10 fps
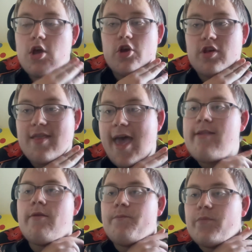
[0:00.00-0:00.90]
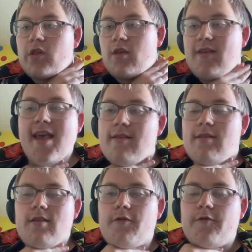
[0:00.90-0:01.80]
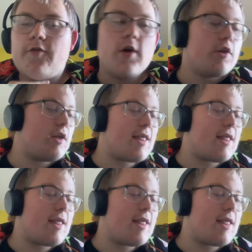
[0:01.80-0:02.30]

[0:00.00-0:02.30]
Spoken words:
She then she